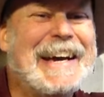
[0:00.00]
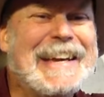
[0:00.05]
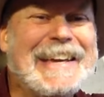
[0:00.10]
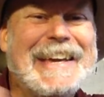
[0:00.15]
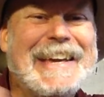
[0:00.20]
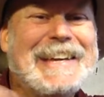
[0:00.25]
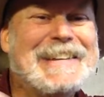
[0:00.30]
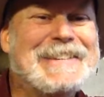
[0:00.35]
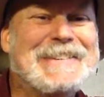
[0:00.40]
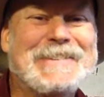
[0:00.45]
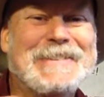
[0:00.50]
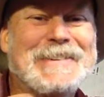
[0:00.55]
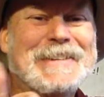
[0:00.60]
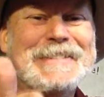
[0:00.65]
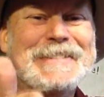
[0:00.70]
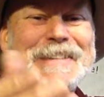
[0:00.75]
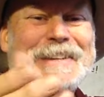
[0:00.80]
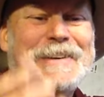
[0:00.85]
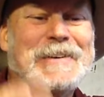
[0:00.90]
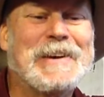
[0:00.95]
I can't shoot it
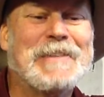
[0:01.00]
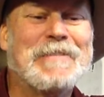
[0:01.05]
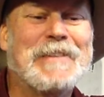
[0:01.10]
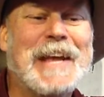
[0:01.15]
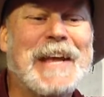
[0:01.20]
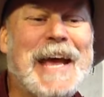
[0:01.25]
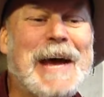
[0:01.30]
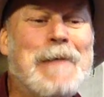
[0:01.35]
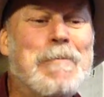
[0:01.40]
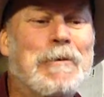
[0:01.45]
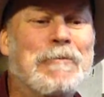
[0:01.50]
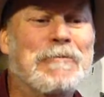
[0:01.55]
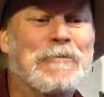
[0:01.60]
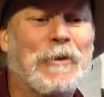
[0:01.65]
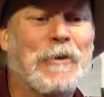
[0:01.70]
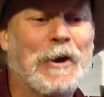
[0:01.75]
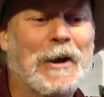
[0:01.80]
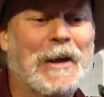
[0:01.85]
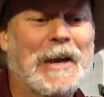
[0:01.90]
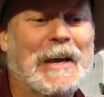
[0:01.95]
because I don't have any ammo
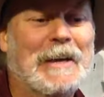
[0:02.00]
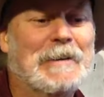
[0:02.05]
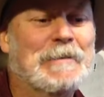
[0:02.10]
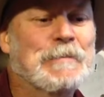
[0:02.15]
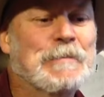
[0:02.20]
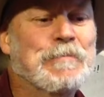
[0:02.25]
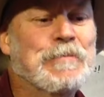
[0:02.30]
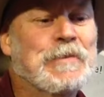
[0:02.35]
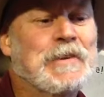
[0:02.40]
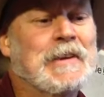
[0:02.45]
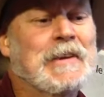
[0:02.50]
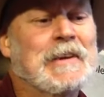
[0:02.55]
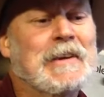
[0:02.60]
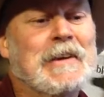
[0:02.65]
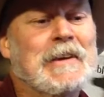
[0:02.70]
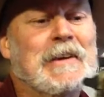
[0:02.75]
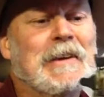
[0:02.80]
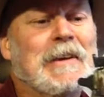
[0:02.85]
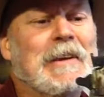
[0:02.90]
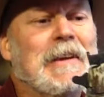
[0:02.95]
for it yet.
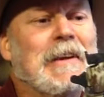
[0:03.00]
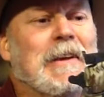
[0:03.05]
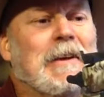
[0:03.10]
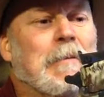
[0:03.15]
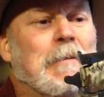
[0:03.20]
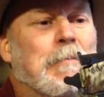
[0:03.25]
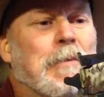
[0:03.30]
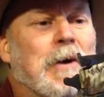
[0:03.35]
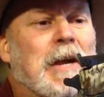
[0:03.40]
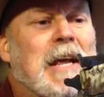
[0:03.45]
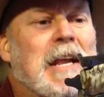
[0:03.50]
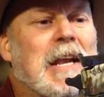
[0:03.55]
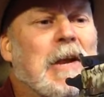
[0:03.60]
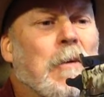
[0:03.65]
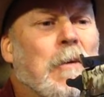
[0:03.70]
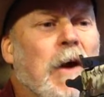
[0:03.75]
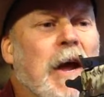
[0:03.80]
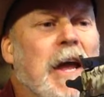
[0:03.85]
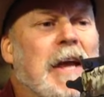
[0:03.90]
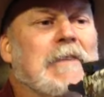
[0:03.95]
But at
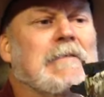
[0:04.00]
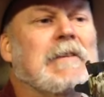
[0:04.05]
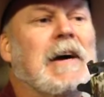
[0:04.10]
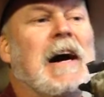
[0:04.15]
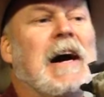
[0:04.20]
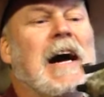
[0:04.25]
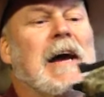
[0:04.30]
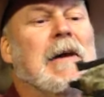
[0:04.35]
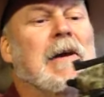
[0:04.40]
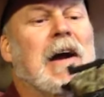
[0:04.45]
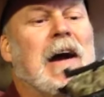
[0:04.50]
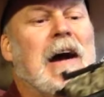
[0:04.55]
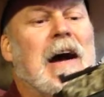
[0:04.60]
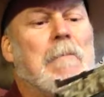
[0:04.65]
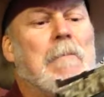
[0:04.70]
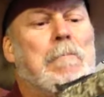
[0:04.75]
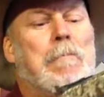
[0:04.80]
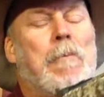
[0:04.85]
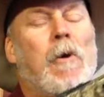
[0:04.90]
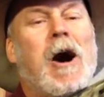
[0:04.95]
any rate, I
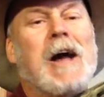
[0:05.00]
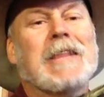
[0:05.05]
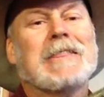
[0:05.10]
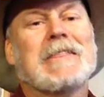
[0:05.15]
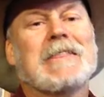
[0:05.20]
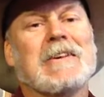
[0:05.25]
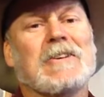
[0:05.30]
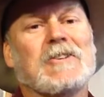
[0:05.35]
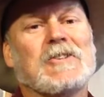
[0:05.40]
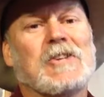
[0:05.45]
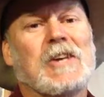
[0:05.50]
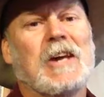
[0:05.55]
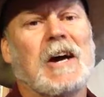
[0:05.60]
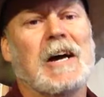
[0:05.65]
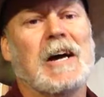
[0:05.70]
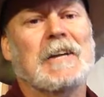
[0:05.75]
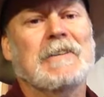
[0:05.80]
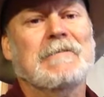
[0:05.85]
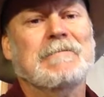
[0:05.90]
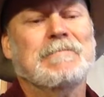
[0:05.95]
bought this
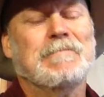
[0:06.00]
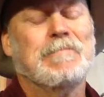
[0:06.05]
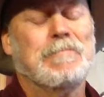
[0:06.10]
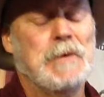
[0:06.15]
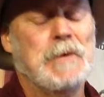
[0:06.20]
gun